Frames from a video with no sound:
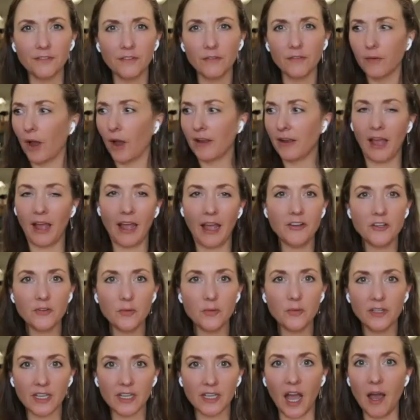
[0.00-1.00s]
I just
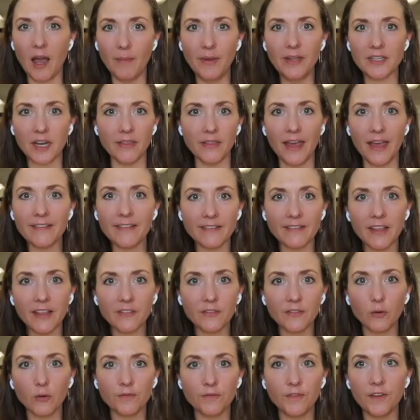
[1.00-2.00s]
wanted to comment on that.
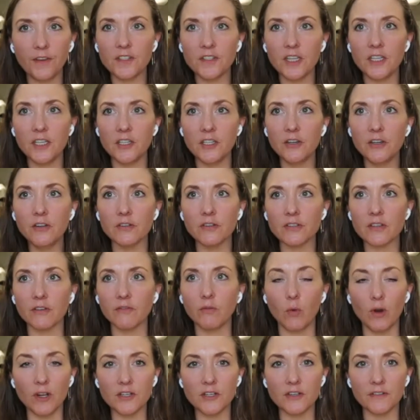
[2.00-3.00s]
That's 15 years of
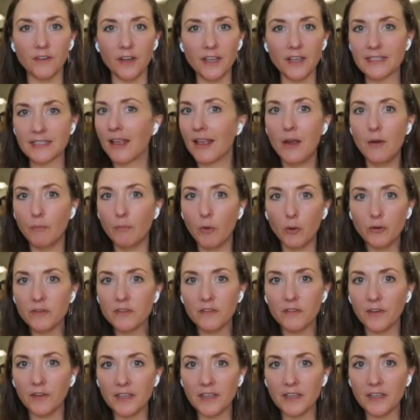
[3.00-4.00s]
one device. Most
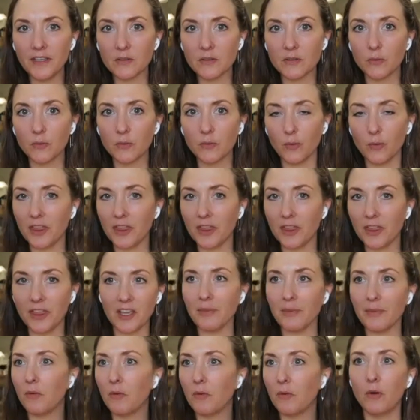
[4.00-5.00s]
devices, when we
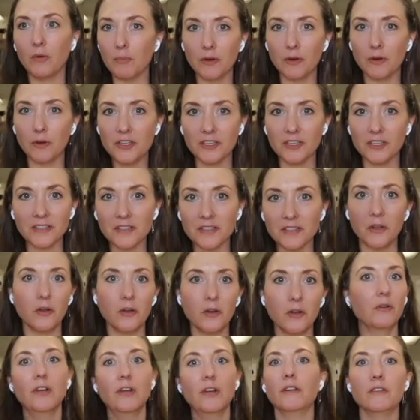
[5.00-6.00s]
think about what we purchase, you
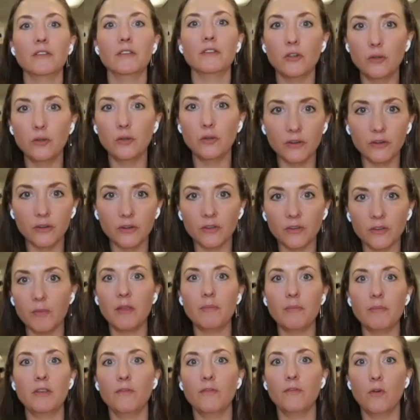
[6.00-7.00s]
know, 2 years,
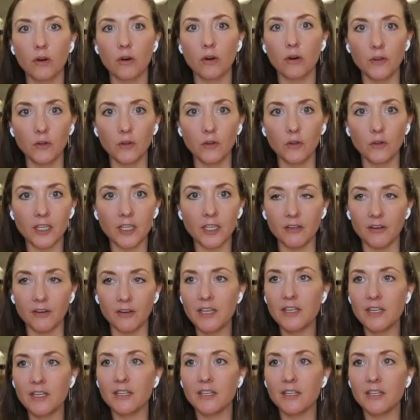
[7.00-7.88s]
maybe 4 if you're lucky, right?